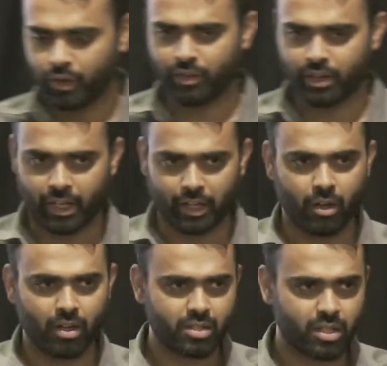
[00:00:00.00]
of our
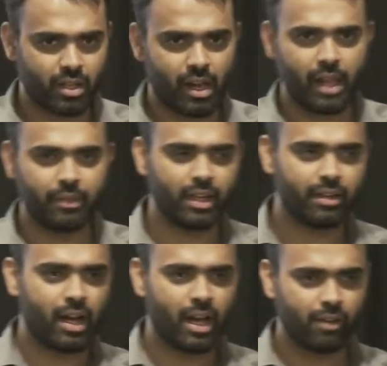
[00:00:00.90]
technology, and then
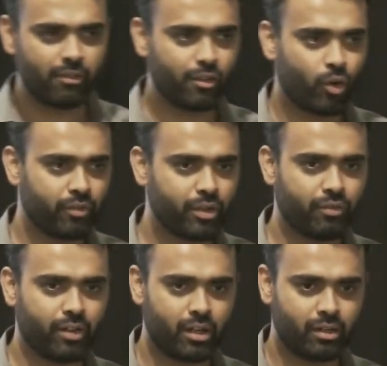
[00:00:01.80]
a high-level overview
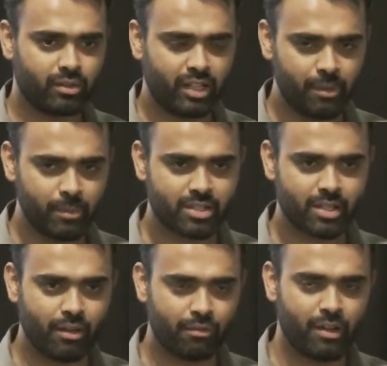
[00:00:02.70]
of our team
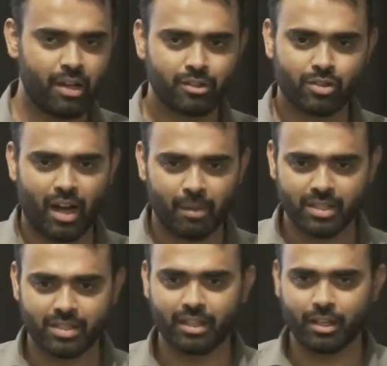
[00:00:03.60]
itself. So I'm the
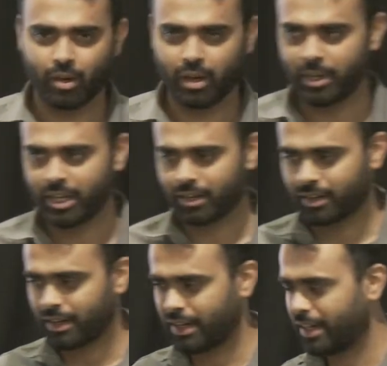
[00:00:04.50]
CTO. I'm
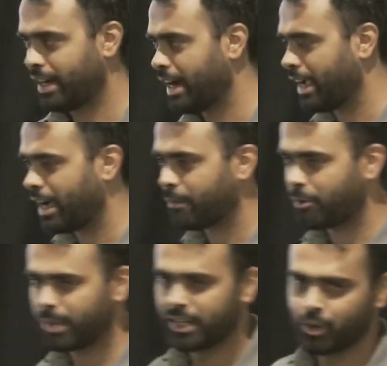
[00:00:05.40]
here.
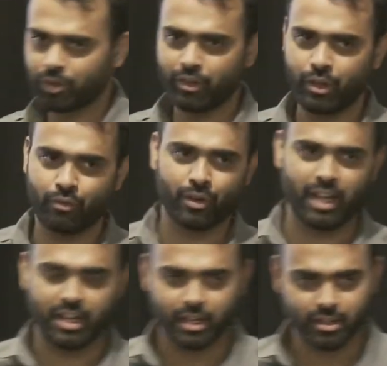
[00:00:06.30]
I've been doing video for
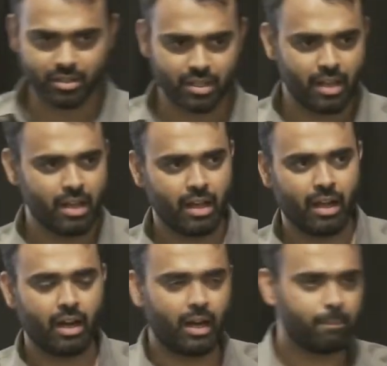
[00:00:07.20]
10 years.
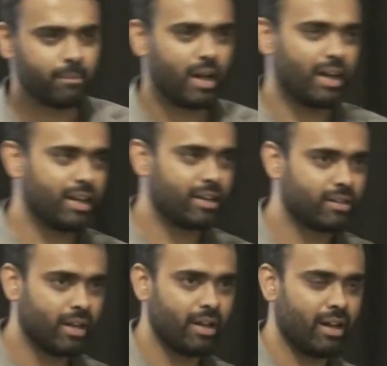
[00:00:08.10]
I
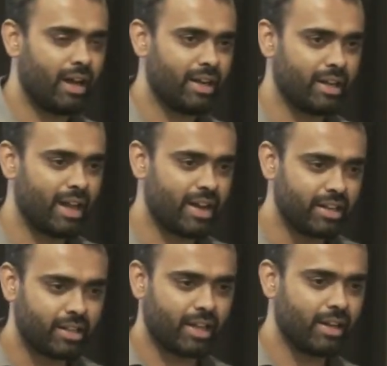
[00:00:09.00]
did at
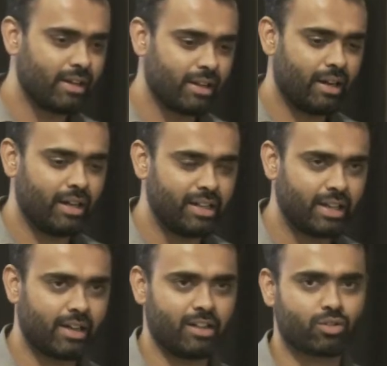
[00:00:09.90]
Intel
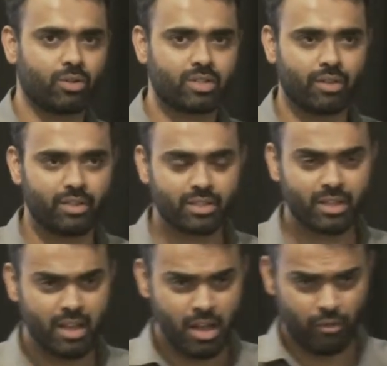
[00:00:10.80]
Transcode Service,
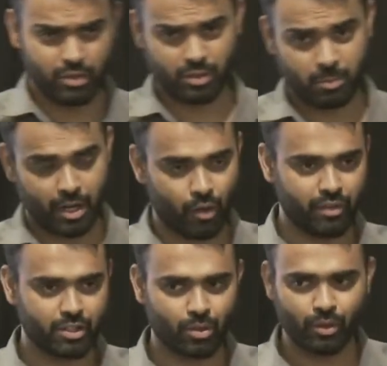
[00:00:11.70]
which was spun off
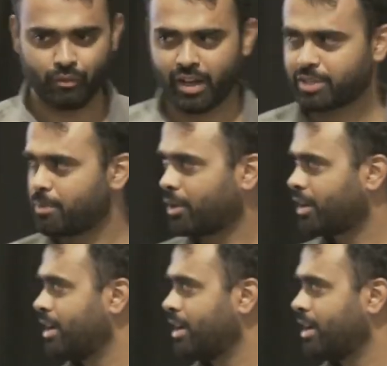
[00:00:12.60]
and sold to Facebook.